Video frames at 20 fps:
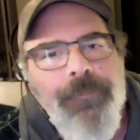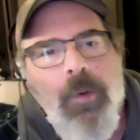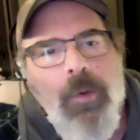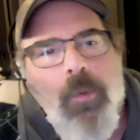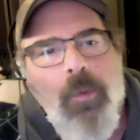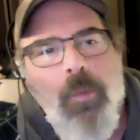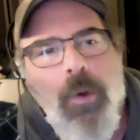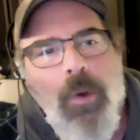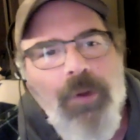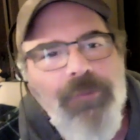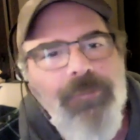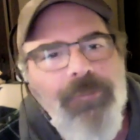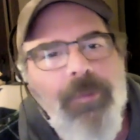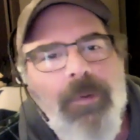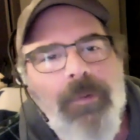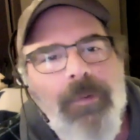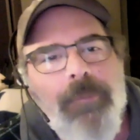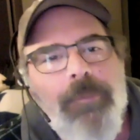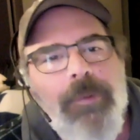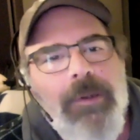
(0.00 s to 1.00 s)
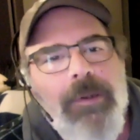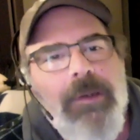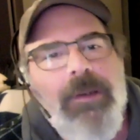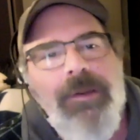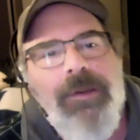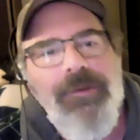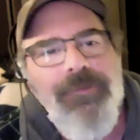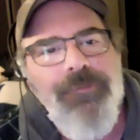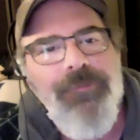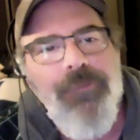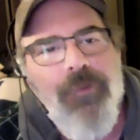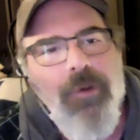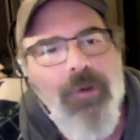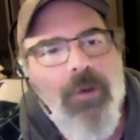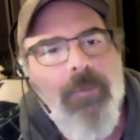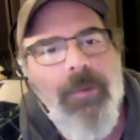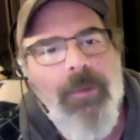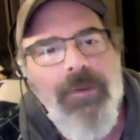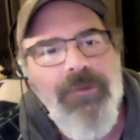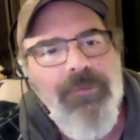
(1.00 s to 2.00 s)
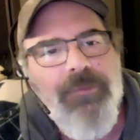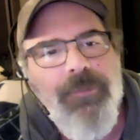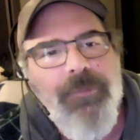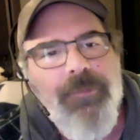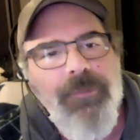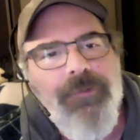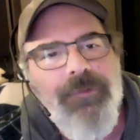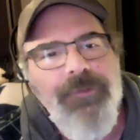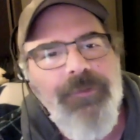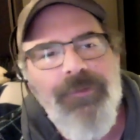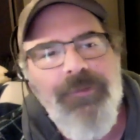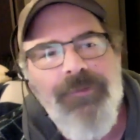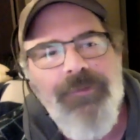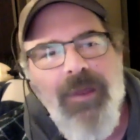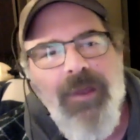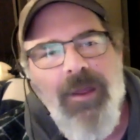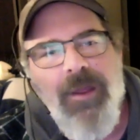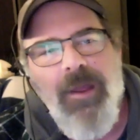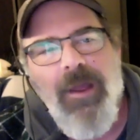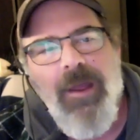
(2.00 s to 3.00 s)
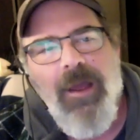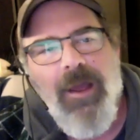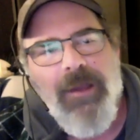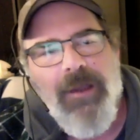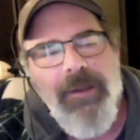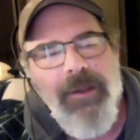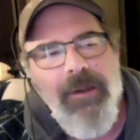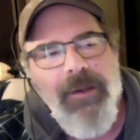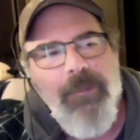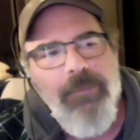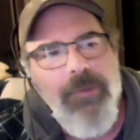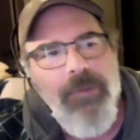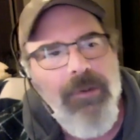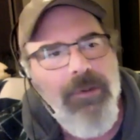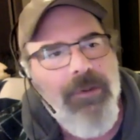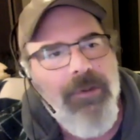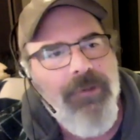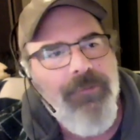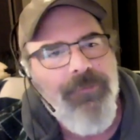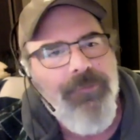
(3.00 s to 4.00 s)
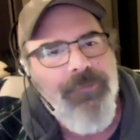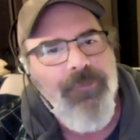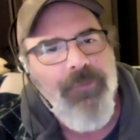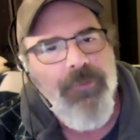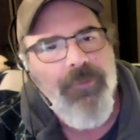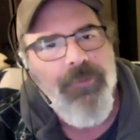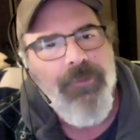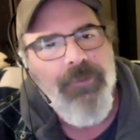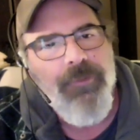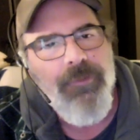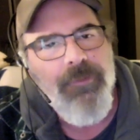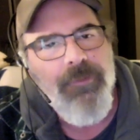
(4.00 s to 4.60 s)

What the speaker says: watch my playlist for all my experiences. I got a playlist for